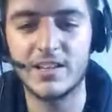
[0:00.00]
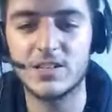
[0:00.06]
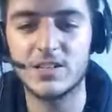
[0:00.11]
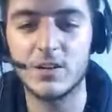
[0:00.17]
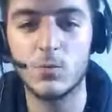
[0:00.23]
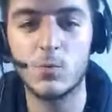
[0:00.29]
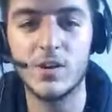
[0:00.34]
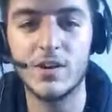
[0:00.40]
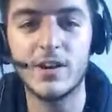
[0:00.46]

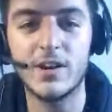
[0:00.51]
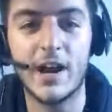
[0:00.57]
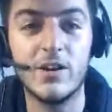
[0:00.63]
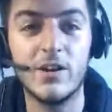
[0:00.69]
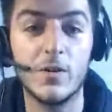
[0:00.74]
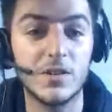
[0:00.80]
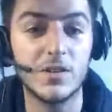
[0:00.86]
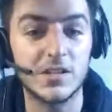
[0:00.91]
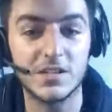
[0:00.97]
It's a weird.
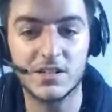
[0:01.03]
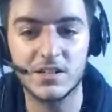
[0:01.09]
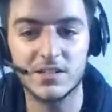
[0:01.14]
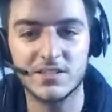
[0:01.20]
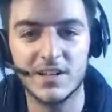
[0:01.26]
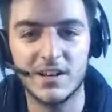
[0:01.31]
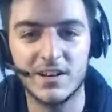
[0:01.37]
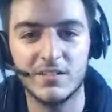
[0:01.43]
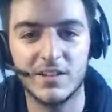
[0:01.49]
I know this is
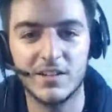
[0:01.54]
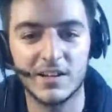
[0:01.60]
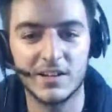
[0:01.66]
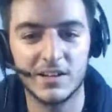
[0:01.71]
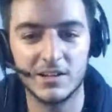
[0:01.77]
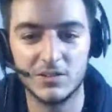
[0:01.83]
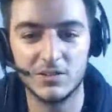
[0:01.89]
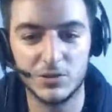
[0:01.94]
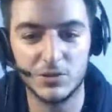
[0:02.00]
gonna sound
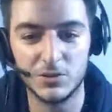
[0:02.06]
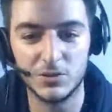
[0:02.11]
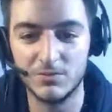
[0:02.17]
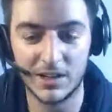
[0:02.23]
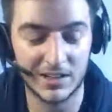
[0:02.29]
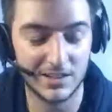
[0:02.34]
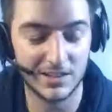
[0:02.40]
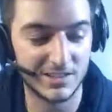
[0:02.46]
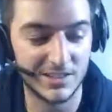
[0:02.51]
like a
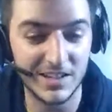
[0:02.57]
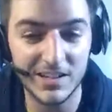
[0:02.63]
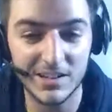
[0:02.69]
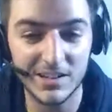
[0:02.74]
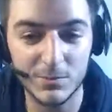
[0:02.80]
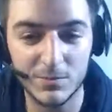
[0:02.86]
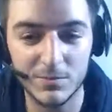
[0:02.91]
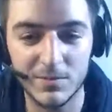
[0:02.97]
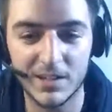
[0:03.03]

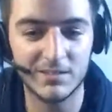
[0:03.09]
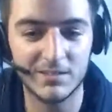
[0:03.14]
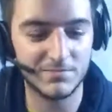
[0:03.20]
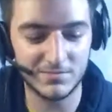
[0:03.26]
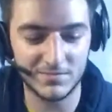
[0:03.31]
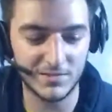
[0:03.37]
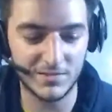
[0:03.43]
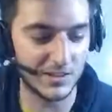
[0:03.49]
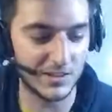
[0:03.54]
dick, like
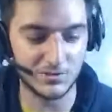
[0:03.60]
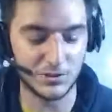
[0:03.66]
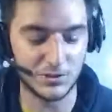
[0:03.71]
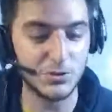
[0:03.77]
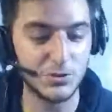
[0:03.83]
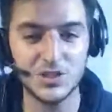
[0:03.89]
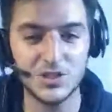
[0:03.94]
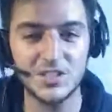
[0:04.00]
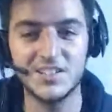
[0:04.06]

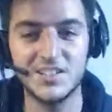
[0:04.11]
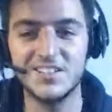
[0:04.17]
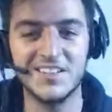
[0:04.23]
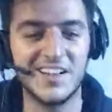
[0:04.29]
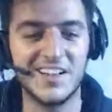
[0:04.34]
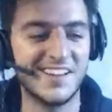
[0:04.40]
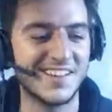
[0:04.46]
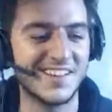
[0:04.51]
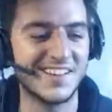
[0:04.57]
douchey,
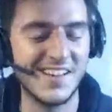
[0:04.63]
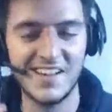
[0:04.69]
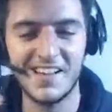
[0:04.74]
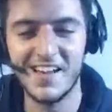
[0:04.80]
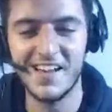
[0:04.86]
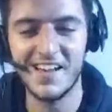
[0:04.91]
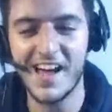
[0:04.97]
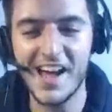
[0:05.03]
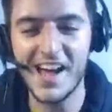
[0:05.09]
like
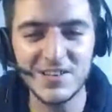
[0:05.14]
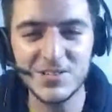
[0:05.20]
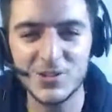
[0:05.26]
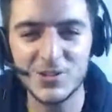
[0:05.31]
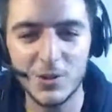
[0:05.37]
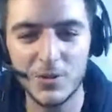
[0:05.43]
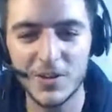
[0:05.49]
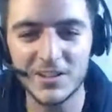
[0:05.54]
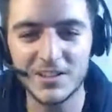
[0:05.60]

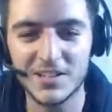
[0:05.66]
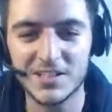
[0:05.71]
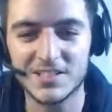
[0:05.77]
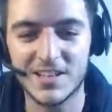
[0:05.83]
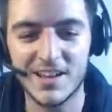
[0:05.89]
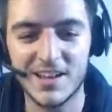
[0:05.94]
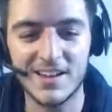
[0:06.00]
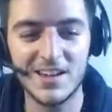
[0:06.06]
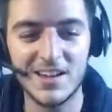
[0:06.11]
asshole thing
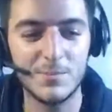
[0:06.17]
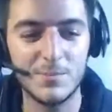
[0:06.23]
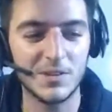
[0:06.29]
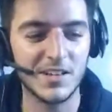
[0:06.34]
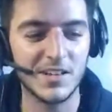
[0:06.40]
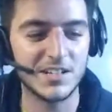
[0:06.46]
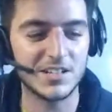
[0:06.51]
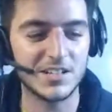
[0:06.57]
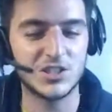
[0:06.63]
to say,
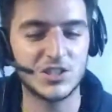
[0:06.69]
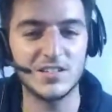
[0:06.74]
but like